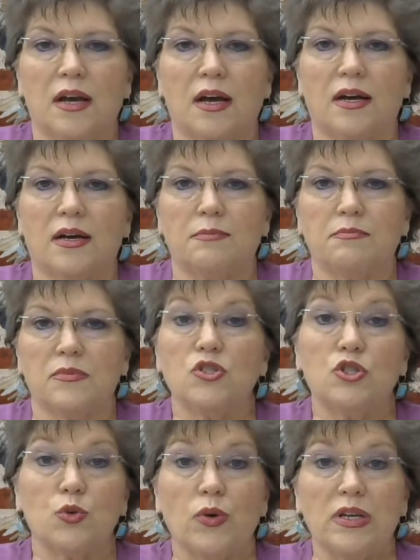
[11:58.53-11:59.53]

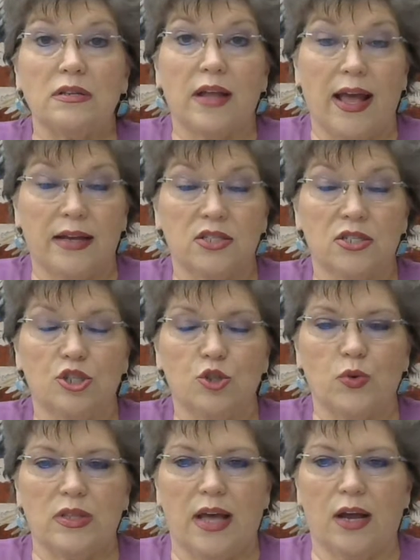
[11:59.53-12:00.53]
ask to
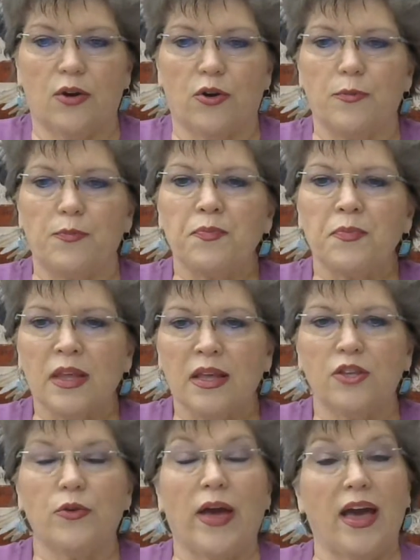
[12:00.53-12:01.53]
join that group.
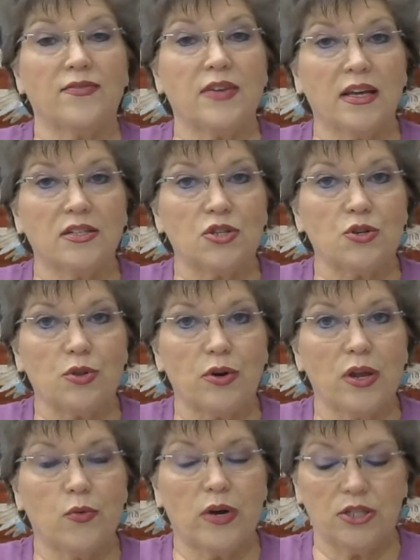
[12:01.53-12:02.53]
You have to answer
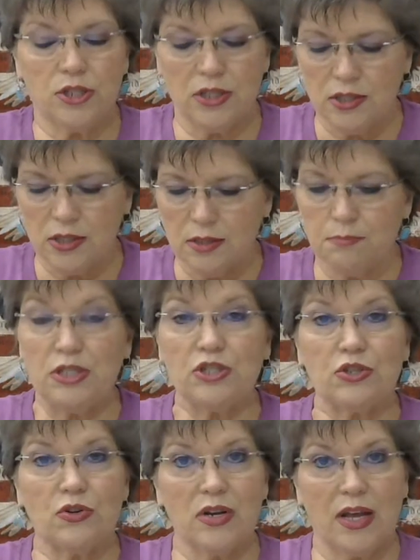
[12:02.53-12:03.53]
3 questions. Be
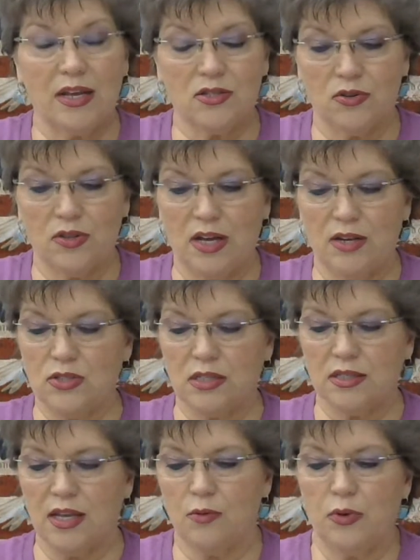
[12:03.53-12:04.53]
sure and answer those.
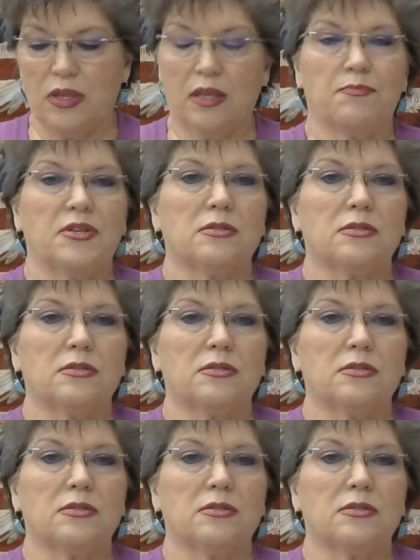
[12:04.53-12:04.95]
That's how we keep the